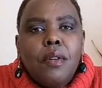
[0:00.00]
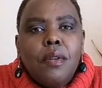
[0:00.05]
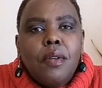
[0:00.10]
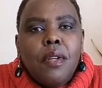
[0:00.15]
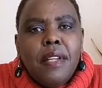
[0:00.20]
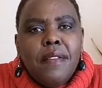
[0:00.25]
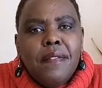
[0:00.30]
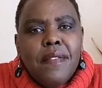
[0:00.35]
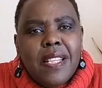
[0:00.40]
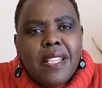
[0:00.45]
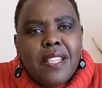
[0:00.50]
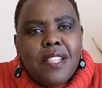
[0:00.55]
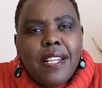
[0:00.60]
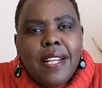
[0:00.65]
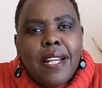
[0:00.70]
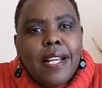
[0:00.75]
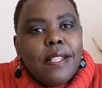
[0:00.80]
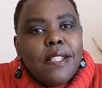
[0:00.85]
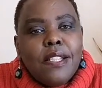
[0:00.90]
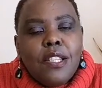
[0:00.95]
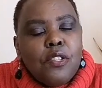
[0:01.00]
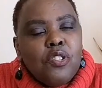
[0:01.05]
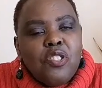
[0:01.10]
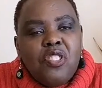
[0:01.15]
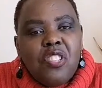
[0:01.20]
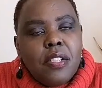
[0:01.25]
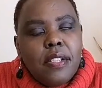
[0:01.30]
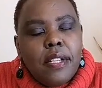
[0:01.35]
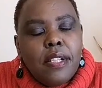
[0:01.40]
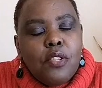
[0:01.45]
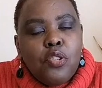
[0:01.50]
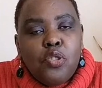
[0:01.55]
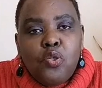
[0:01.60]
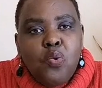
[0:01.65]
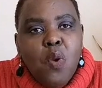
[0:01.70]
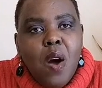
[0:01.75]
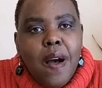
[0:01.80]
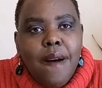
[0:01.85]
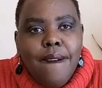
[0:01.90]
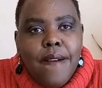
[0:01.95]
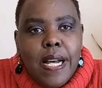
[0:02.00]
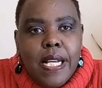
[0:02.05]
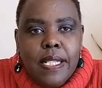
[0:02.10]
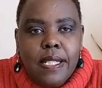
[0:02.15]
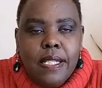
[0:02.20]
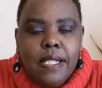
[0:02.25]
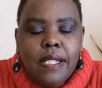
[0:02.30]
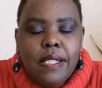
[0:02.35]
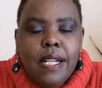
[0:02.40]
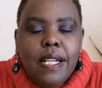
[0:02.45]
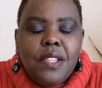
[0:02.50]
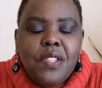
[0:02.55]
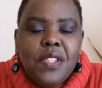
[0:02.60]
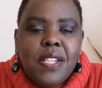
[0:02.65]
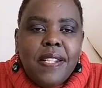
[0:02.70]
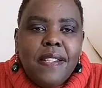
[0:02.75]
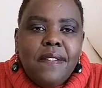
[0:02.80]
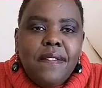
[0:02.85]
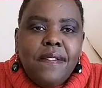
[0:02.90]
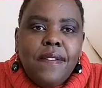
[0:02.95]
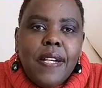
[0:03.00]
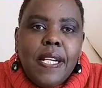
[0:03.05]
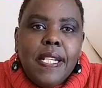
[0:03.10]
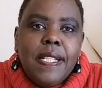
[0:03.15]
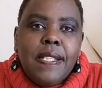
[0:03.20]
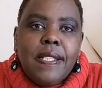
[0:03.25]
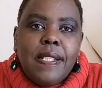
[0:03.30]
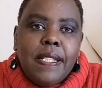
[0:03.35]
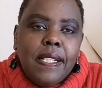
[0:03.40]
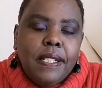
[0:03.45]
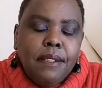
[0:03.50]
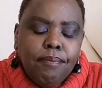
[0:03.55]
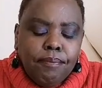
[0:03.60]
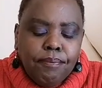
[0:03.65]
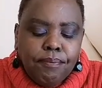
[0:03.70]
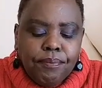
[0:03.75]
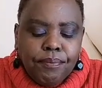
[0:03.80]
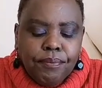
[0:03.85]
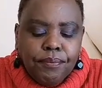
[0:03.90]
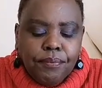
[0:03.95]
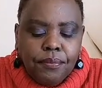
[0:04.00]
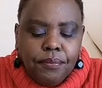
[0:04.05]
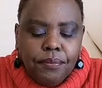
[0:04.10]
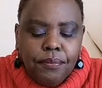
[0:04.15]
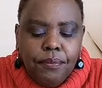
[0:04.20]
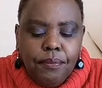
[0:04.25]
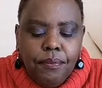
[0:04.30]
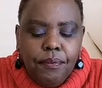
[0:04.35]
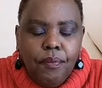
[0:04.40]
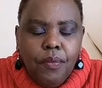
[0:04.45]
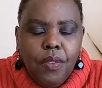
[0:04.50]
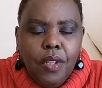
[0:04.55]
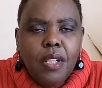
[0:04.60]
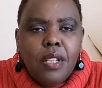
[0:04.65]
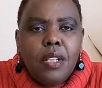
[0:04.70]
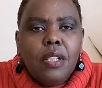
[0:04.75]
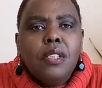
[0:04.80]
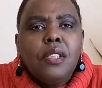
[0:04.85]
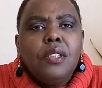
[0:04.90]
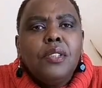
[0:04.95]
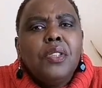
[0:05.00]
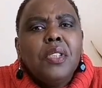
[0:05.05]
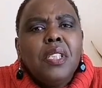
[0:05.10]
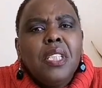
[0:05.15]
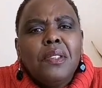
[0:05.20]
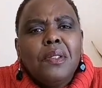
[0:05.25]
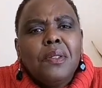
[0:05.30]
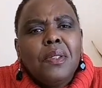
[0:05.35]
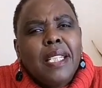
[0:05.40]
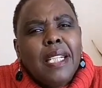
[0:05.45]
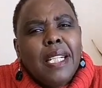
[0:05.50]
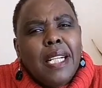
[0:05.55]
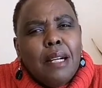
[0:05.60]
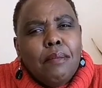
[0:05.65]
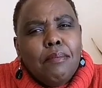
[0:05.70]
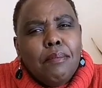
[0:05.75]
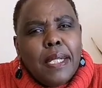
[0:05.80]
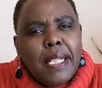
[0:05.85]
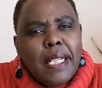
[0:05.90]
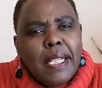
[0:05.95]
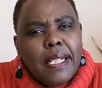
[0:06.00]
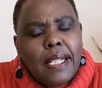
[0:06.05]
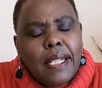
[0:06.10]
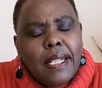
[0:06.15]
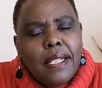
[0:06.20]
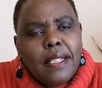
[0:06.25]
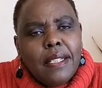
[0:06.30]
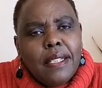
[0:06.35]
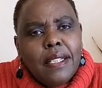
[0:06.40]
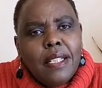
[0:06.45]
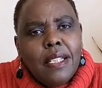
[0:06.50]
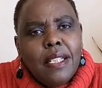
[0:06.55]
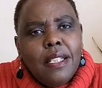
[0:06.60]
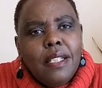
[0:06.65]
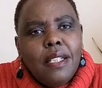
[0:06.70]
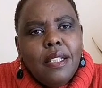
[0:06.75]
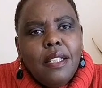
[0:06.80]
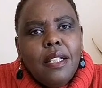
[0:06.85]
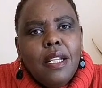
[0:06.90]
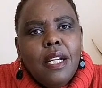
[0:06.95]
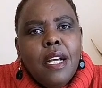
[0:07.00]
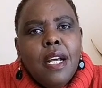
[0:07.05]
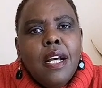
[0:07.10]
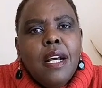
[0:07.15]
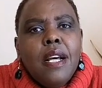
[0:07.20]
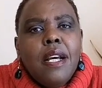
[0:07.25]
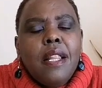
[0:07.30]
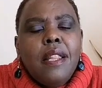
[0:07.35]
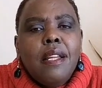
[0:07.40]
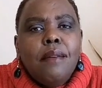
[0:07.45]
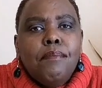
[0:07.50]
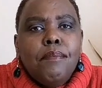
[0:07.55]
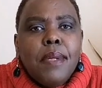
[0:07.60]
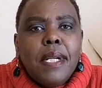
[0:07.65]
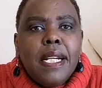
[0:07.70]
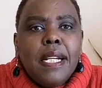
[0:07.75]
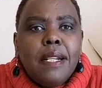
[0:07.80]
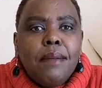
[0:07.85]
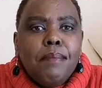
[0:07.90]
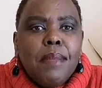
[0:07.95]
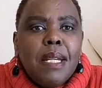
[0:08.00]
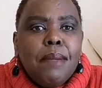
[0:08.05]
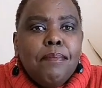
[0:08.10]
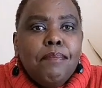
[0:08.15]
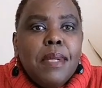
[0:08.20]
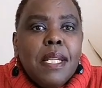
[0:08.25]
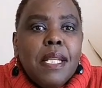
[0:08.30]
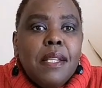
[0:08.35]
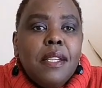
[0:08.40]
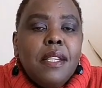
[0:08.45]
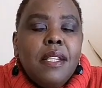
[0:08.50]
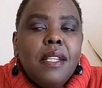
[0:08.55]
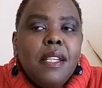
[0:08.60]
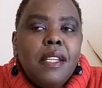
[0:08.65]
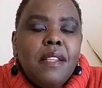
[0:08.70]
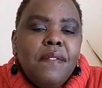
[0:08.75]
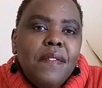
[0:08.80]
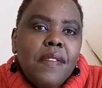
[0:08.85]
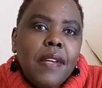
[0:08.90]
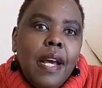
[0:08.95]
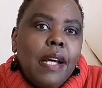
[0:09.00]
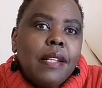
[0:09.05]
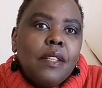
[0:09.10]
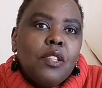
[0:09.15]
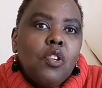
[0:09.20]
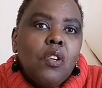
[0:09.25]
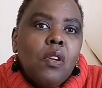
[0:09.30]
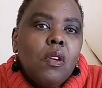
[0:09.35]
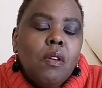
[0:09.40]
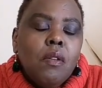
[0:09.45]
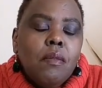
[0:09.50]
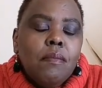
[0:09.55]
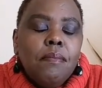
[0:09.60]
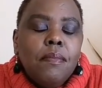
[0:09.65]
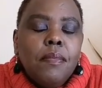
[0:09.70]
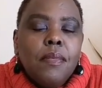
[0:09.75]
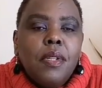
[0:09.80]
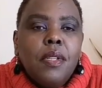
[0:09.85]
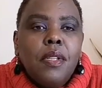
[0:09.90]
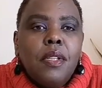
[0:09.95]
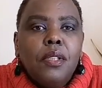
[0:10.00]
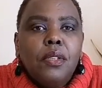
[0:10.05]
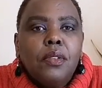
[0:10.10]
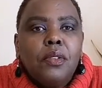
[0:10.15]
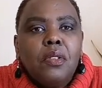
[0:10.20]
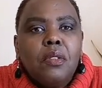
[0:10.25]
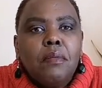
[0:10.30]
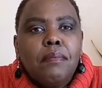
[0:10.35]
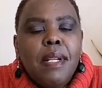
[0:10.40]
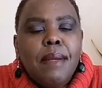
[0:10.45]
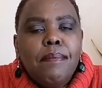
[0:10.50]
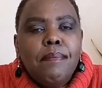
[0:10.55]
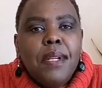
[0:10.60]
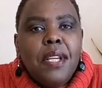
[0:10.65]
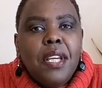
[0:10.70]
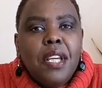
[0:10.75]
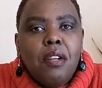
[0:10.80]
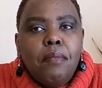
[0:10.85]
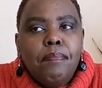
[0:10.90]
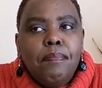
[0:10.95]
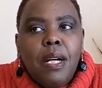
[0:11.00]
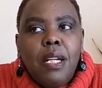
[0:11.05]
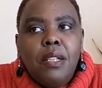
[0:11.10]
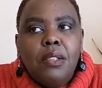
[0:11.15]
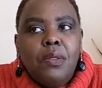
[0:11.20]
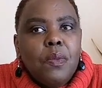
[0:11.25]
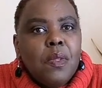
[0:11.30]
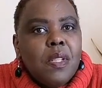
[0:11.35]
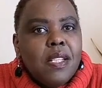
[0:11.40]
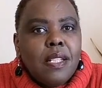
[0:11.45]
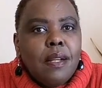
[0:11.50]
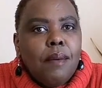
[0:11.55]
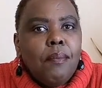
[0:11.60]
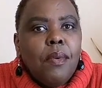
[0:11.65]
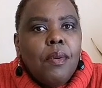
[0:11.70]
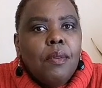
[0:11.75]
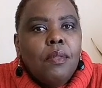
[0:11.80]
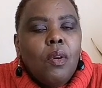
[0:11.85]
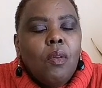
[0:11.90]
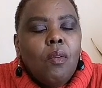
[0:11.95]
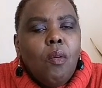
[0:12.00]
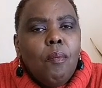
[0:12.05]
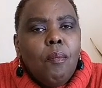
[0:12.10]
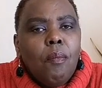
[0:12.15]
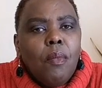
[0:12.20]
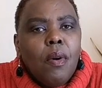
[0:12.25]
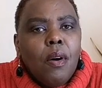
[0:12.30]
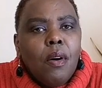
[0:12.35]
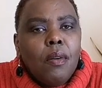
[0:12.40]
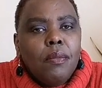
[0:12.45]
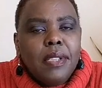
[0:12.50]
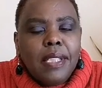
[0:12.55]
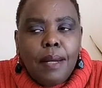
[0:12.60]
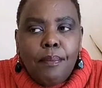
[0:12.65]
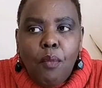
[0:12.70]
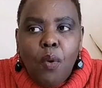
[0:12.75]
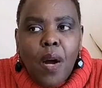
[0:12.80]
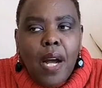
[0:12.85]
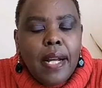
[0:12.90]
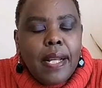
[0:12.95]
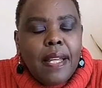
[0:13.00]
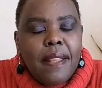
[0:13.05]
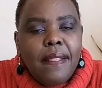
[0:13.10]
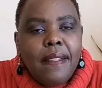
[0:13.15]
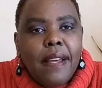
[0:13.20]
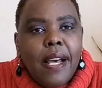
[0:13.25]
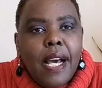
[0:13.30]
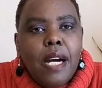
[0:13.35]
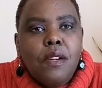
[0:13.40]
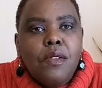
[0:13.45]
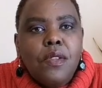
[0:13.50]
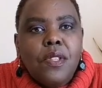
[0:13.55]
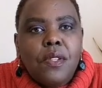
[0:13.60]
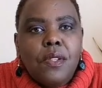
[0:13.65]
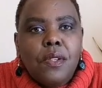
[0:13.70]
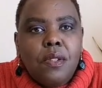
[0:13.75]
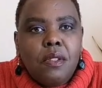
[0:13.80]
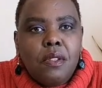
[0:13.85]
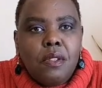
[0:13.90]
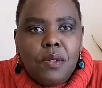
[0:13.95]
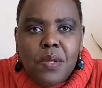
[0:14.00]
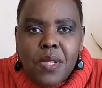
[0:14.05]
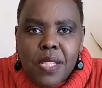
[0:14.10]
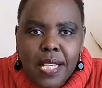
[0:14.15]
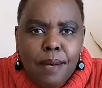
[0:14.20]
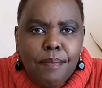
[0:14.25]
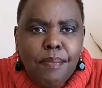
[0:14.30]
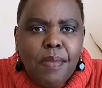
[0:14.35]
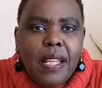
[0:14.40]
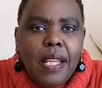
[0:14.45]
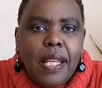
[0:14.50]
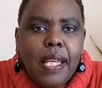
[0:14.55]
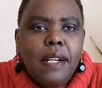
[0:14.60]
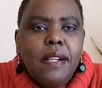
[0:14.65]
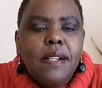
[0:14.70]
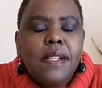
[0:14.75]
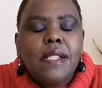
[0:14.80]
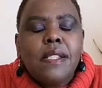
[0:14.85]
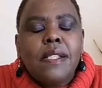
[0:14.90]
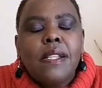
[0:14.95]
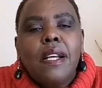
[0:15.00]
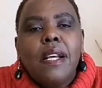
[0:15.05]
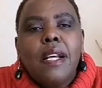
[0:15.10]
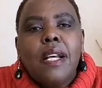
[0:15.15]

if it's, let's say, 2 hours that you're revising, do you need to take a break? The break may be, if you're at home, you could maybe help out with some work in the house or do something else,